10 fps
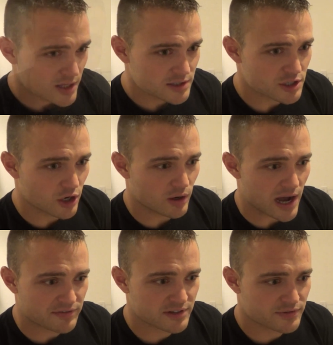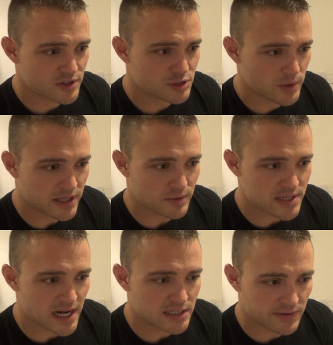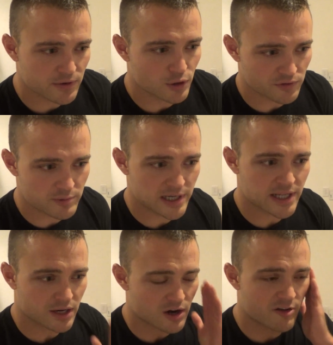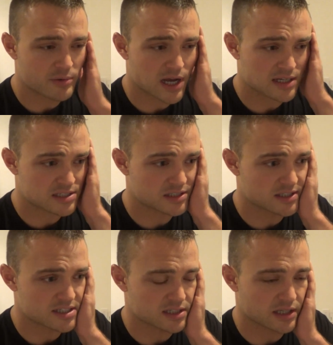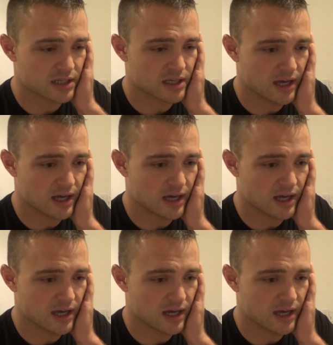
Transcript: So after the first week, it was kind of difficult for me to take Krav Maga seriously.